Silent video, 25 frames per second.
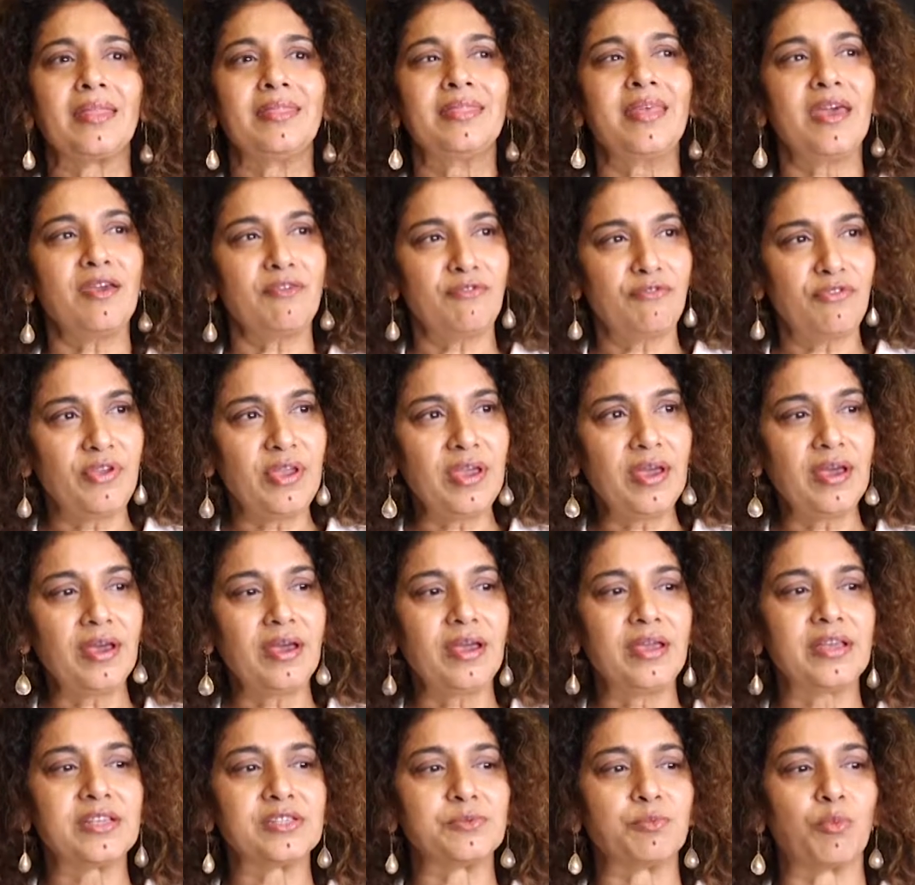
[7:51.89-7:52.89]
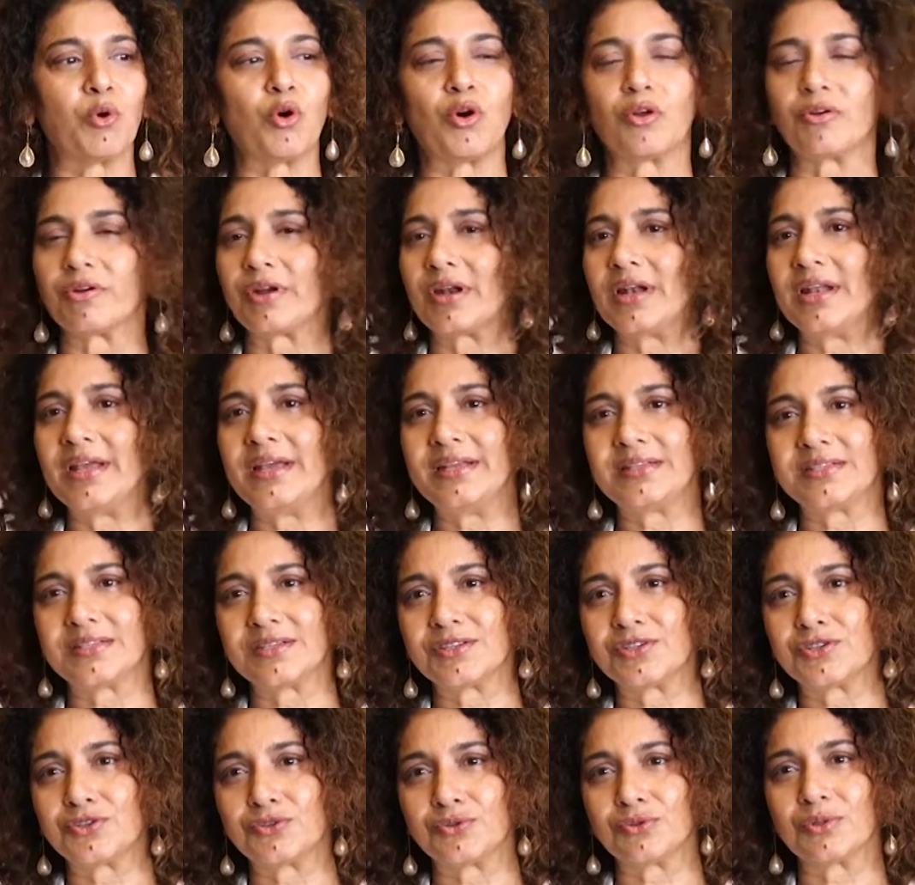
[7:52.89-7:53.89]
Their fear is more
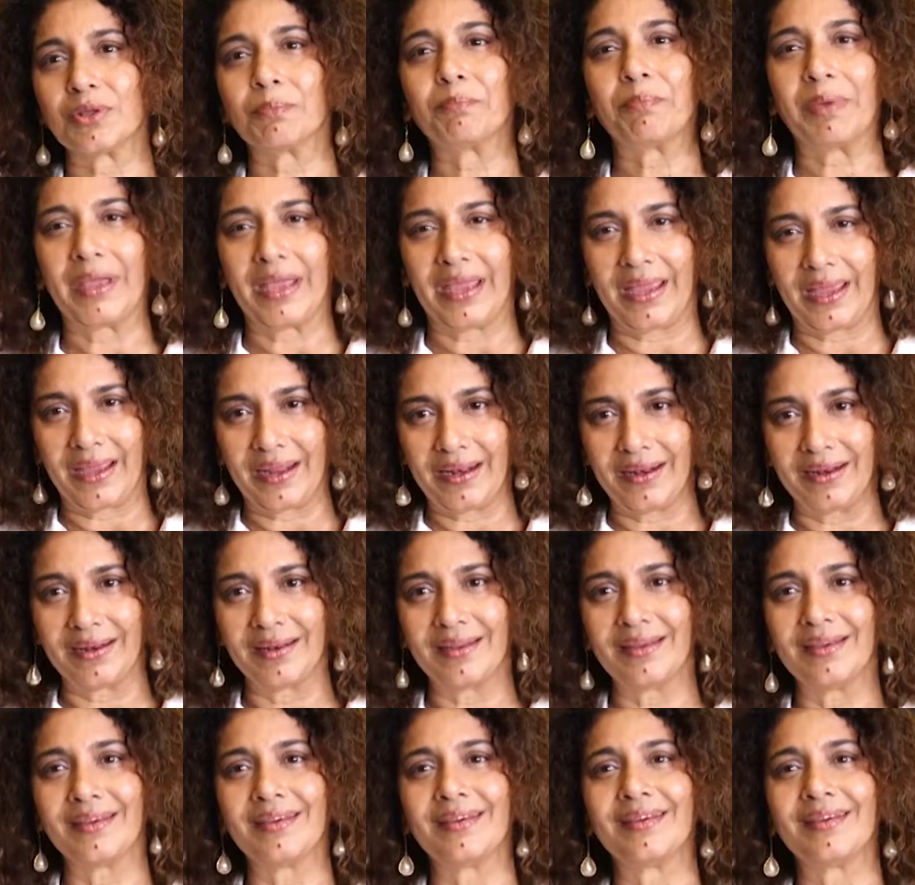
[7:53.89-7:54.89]
related to the pain,